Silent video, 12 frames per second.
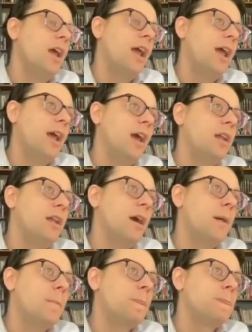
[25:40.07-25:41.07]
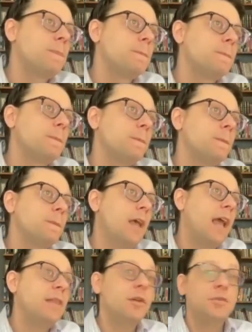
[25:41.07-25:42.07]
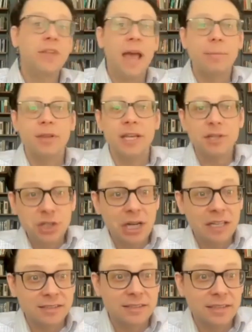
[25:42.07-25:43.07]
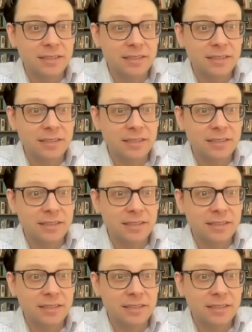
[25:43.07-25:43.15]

And those abolitionists,